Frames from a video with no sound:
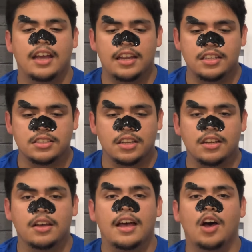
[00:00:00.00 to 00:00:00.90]
and He's going
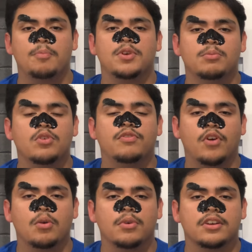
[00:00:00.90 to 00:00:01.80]
to help you move
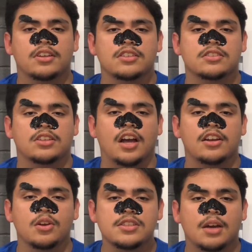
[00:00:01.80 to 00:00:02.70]
forward because
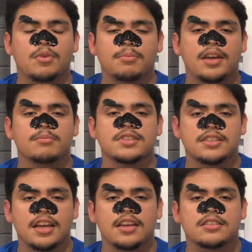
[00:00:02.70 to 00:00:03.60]
God knows that we make
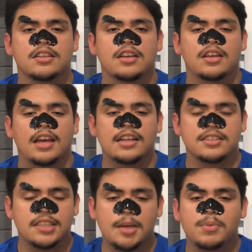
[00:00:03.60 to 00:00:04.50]
mistakes. And
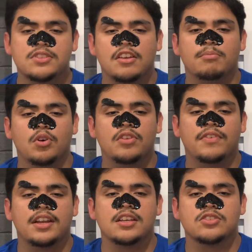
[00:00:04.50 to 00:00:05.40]
to keep yourself
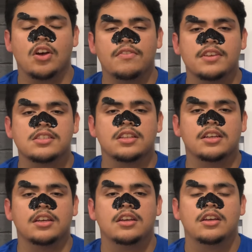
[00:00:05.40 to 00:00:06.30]
motivated is
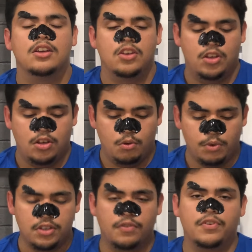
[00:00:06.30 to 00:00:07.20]
obviously
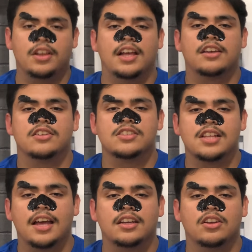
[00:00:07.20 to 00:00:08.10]
when you feel like you're
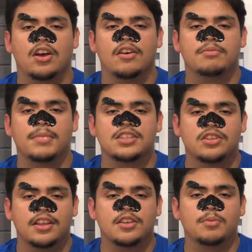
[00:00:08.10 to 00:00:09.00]
slacking off, make
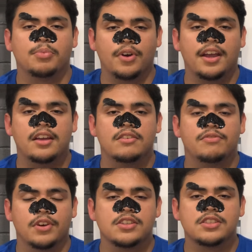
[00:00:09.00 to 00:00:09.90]
sure that you pray
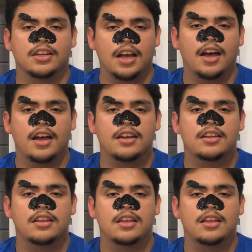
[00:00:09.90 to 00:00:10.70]
first to God